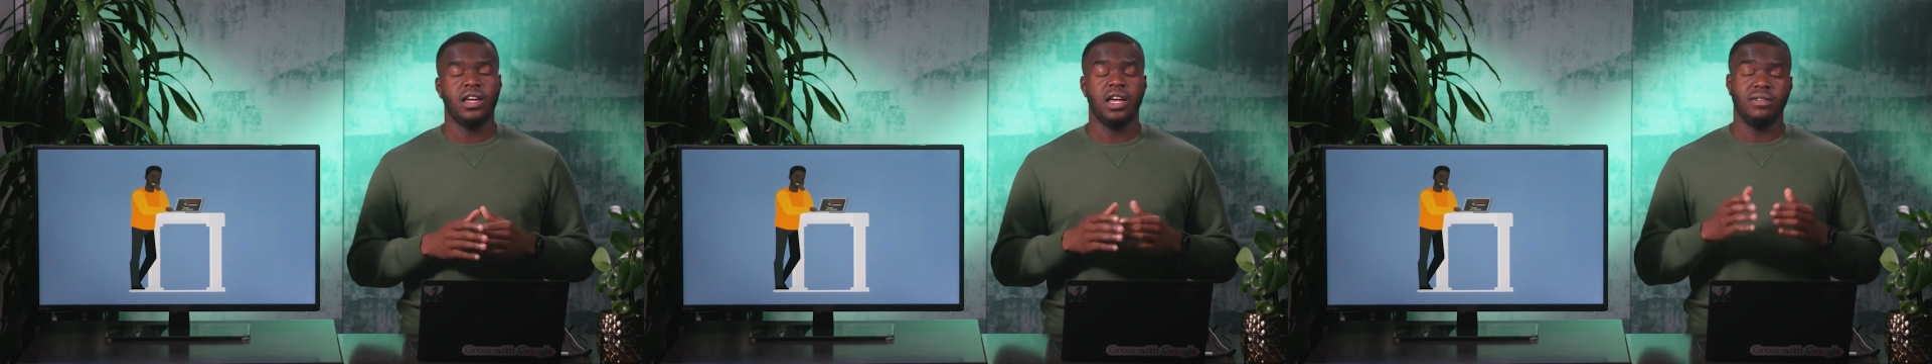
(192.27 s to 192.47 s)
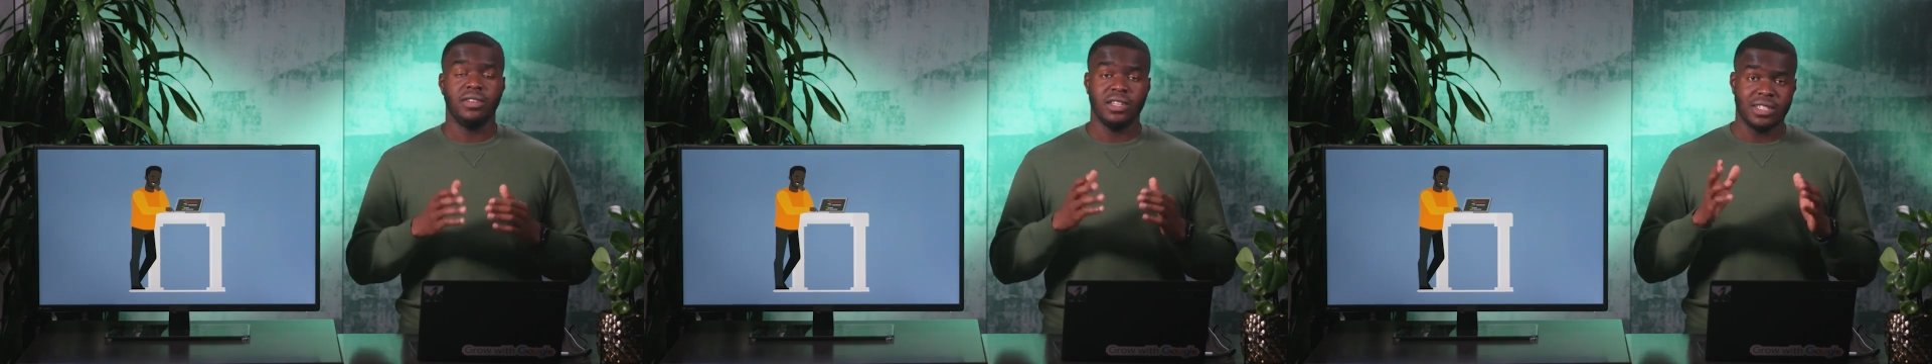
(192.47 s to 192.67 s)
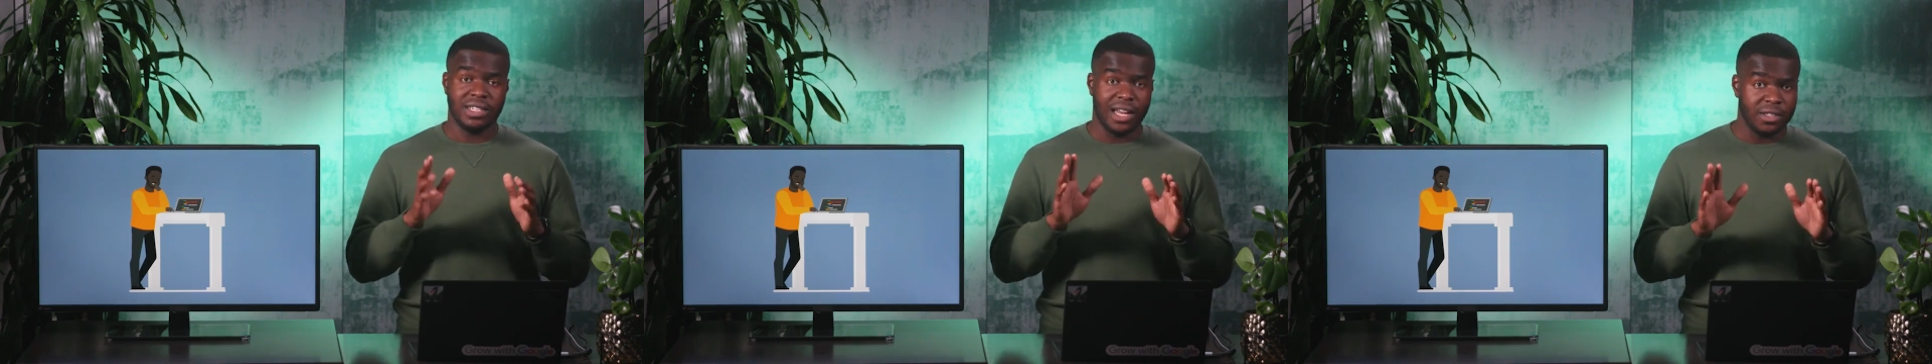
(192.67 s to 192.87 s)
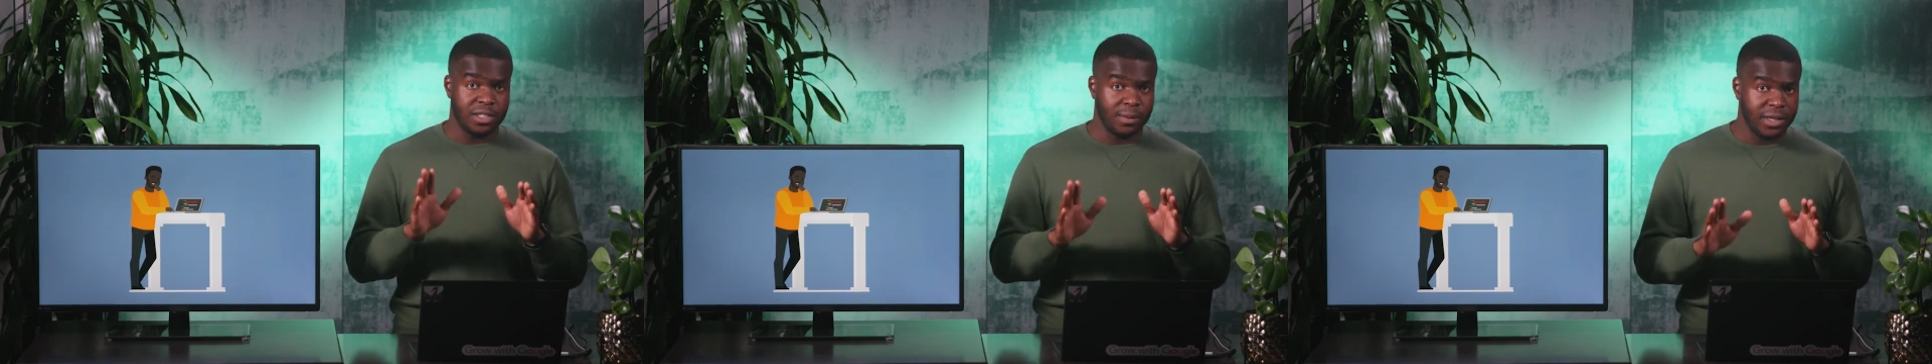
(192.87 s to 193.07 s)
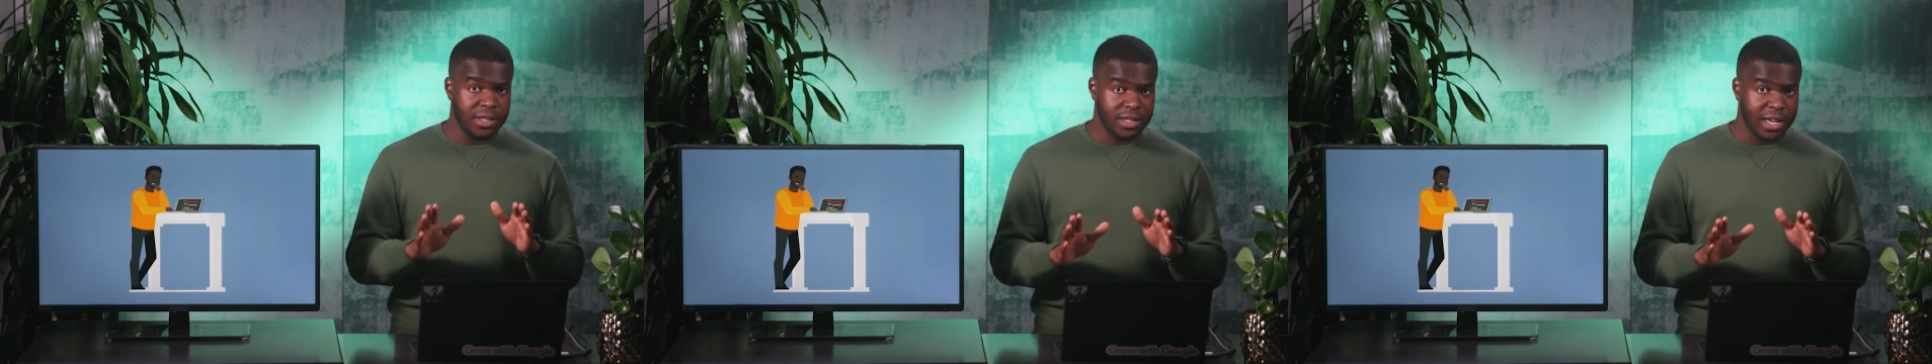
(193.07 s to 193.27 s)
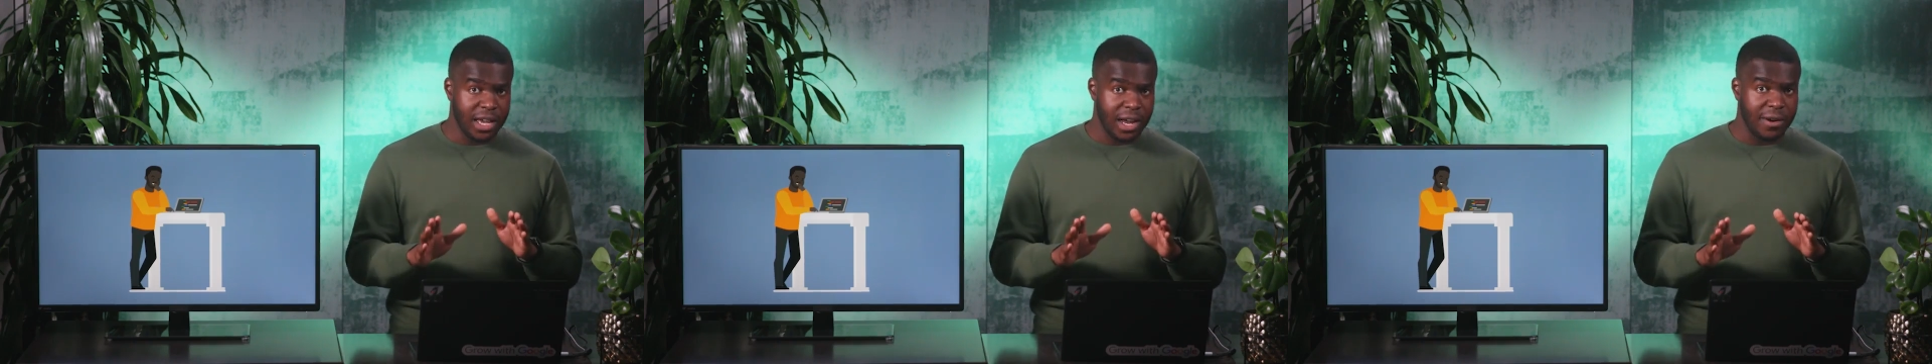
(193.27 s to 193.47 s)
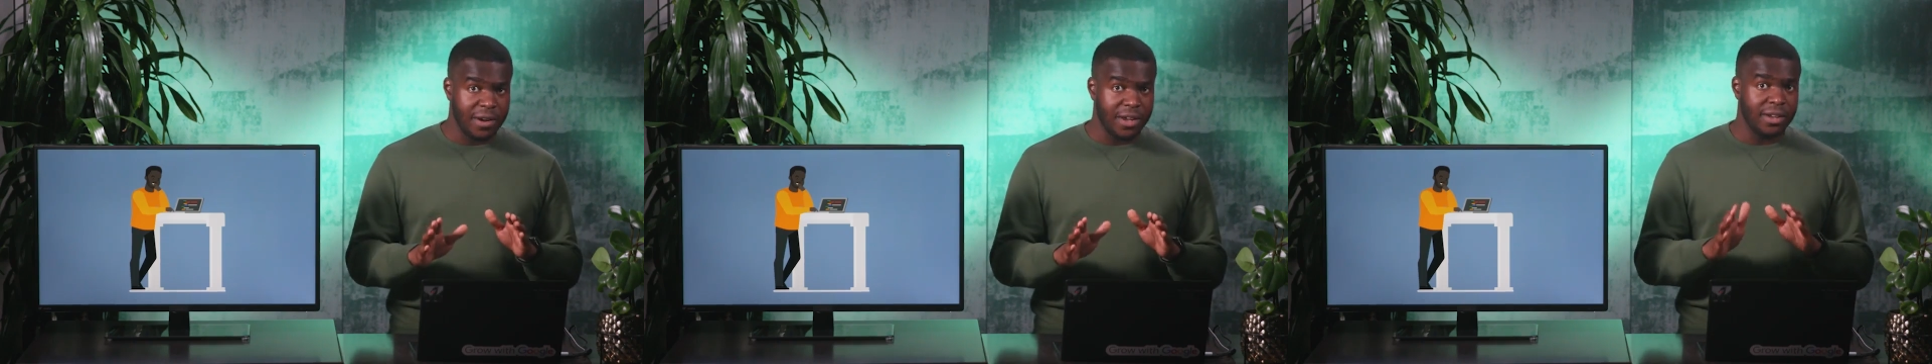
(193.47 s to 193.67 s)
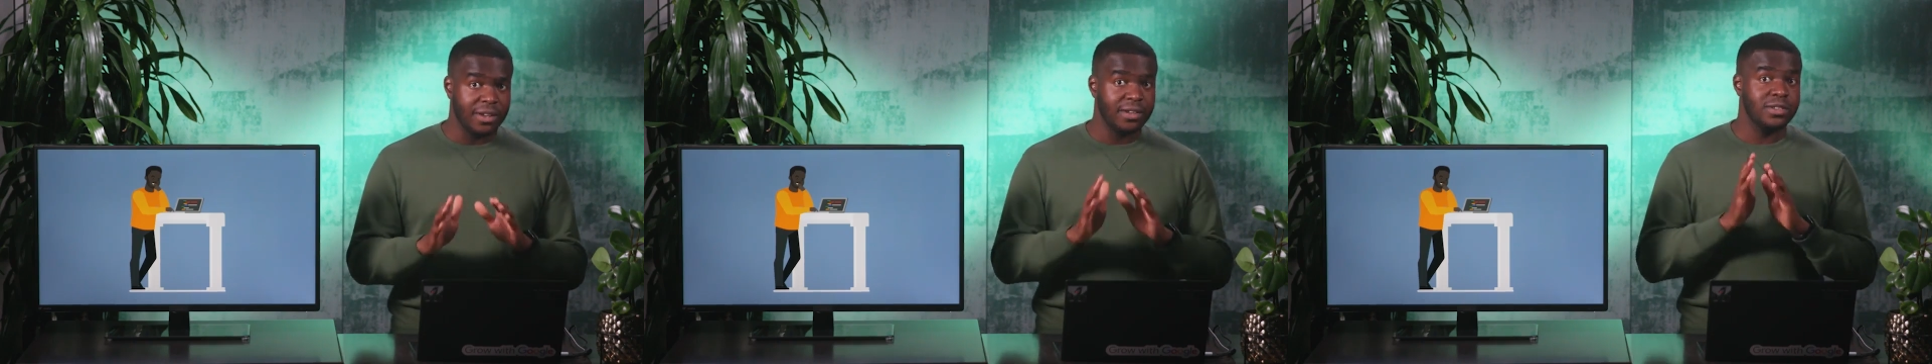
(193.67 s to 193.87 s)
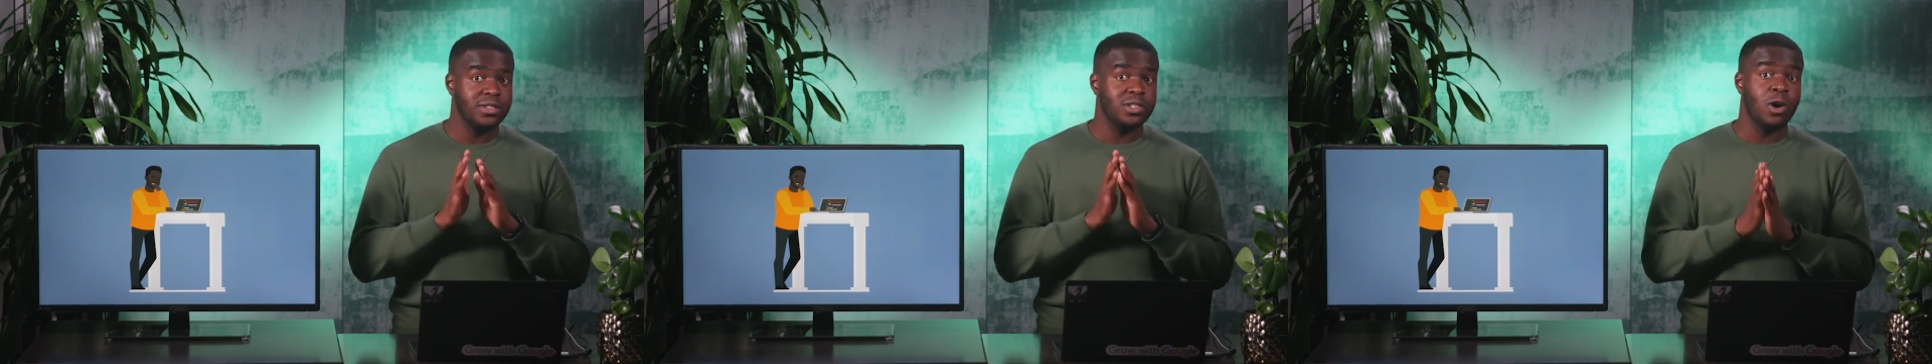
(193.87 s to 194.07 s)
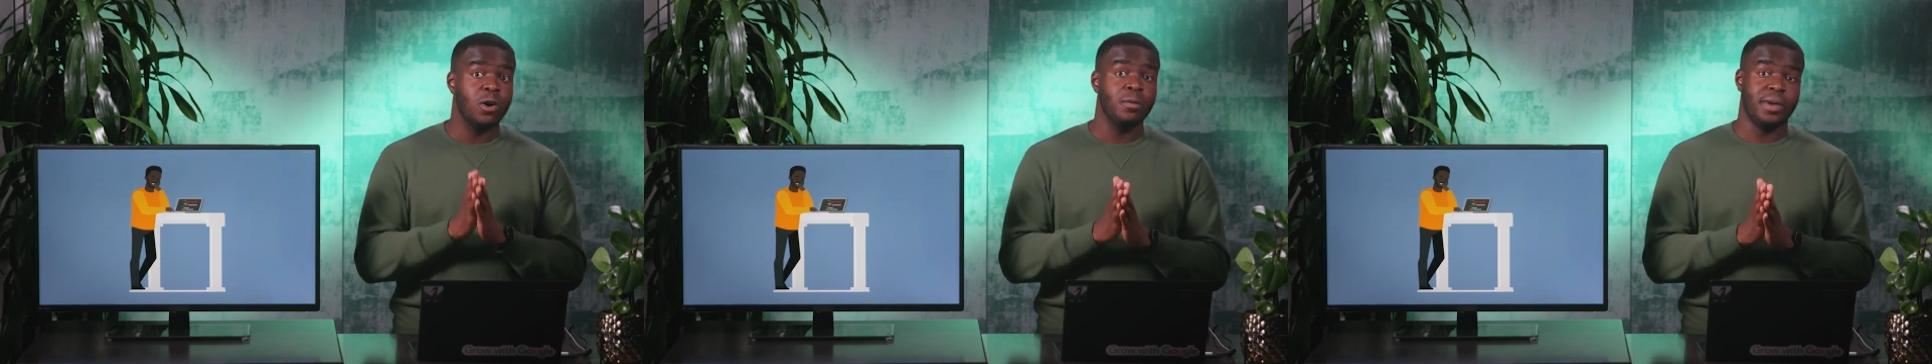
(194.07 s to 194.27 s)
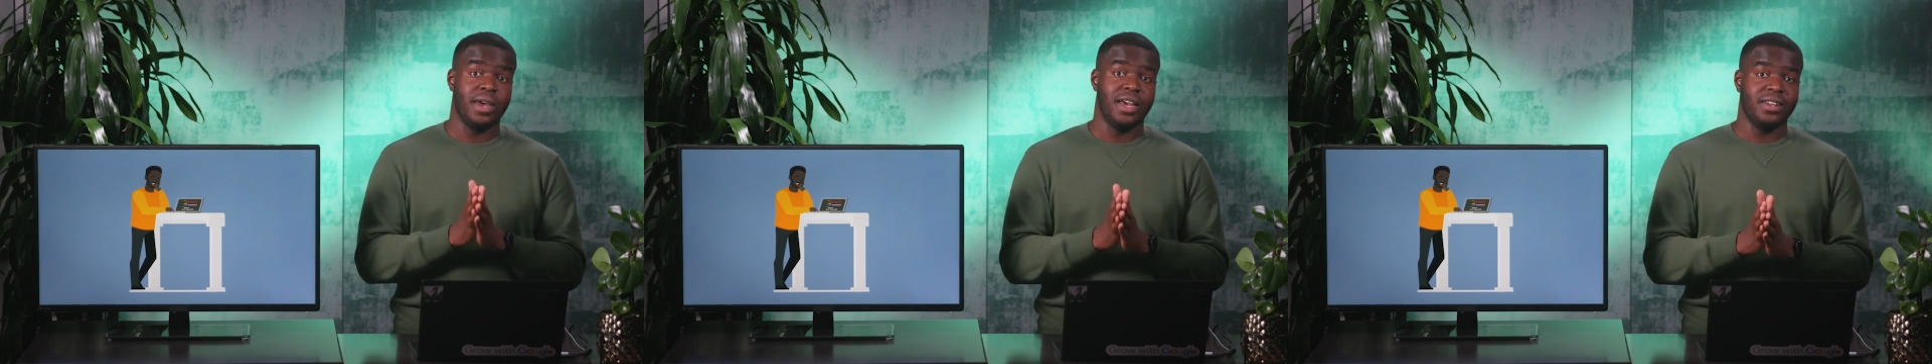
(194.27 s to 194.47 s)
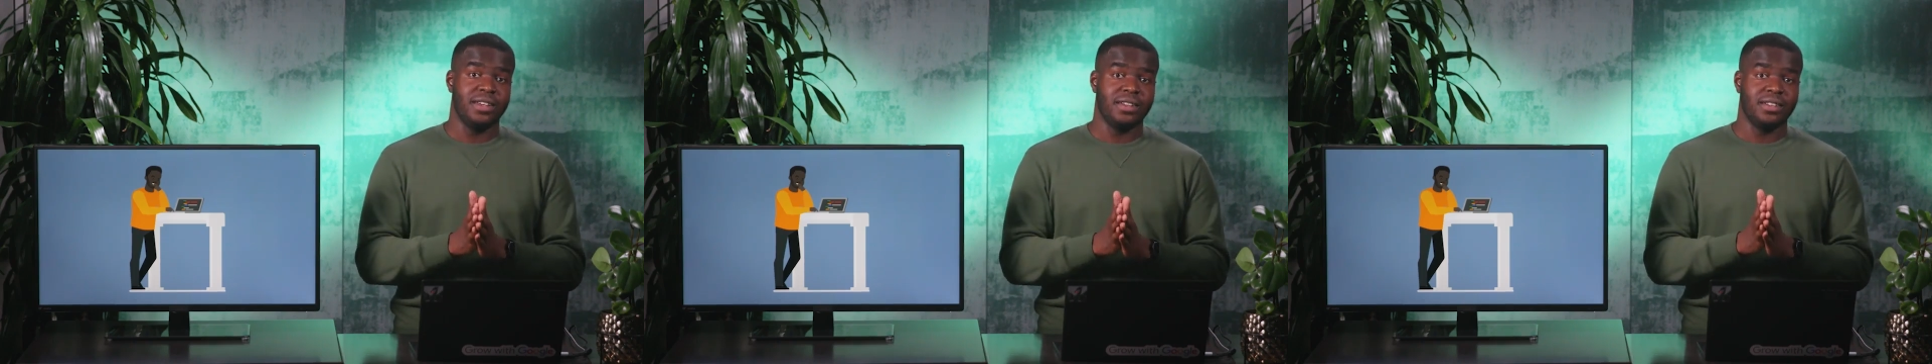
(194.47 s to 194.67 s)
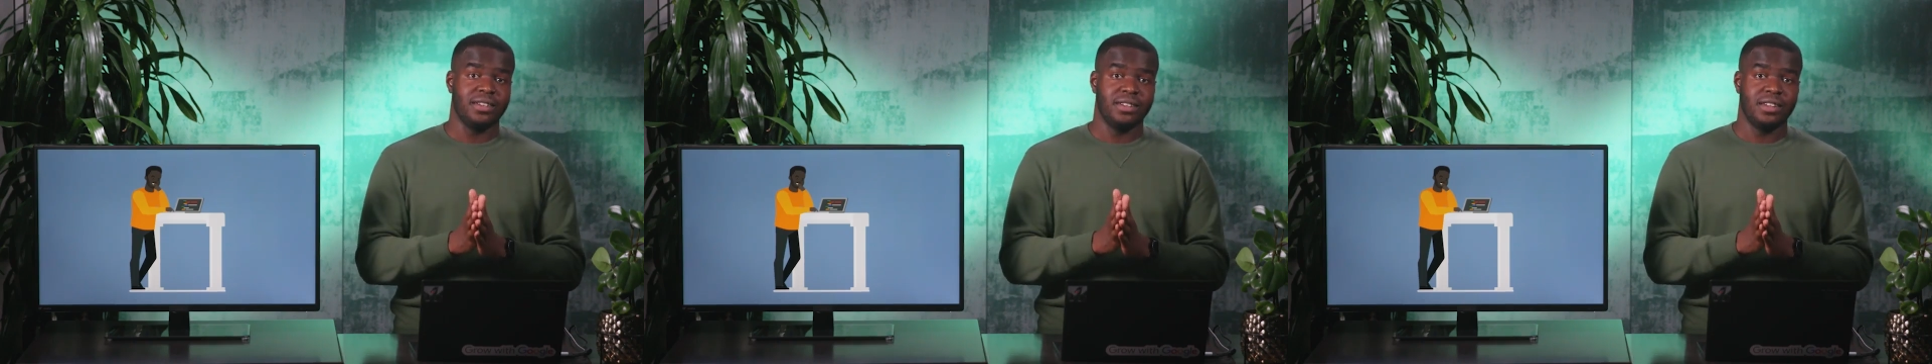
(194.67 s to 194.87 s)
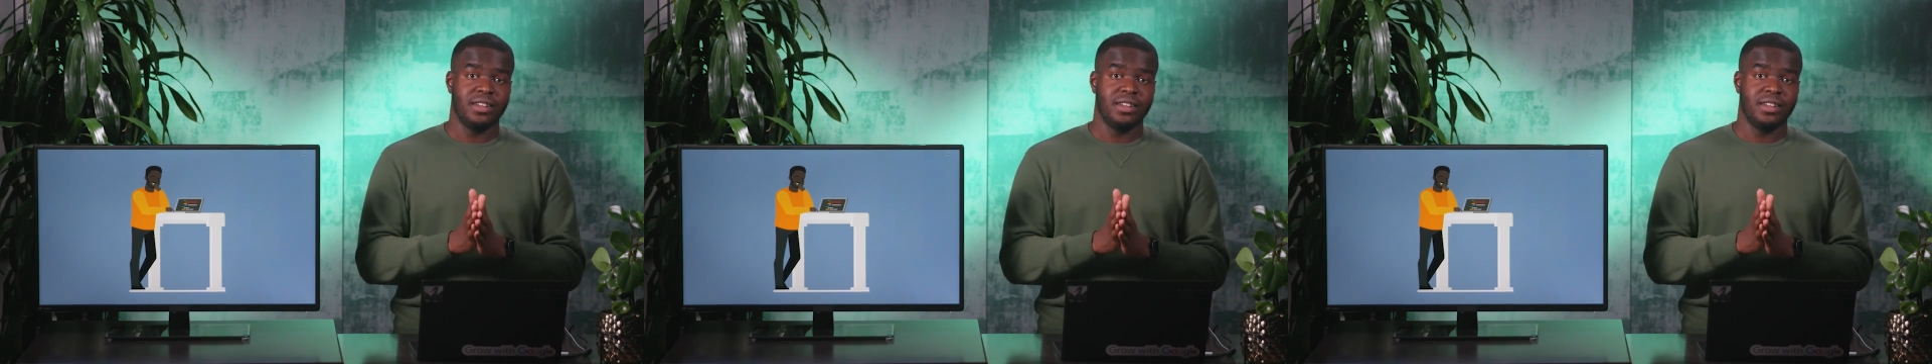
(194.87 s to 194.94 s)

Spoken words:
If this sounds a bit scary, don't panic.